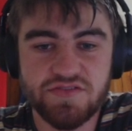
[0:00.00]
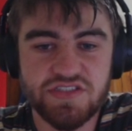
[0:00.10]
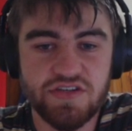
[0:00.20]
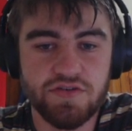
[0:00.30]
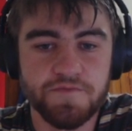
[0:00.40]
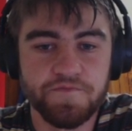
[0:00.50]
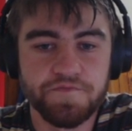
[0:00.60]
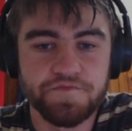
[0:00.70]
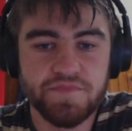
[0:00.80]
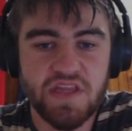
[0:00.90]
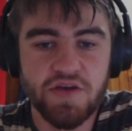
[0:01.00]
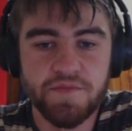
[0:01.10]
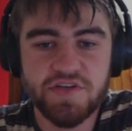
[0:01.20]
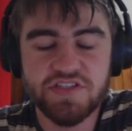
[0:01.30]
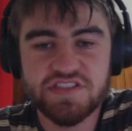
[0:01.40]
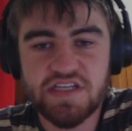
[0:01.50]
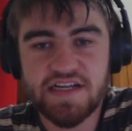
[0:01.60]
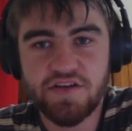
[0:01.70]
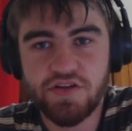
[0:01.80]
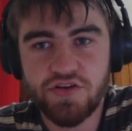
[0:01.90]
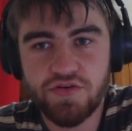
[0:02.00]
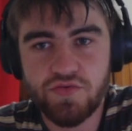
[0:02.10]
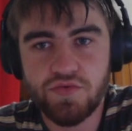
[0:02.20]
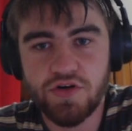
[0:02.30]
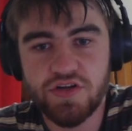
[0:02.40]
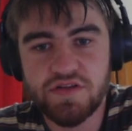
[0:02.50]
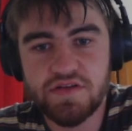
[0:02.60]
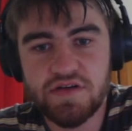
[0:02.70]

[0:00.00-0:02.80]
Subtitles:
or so, because I don't know what,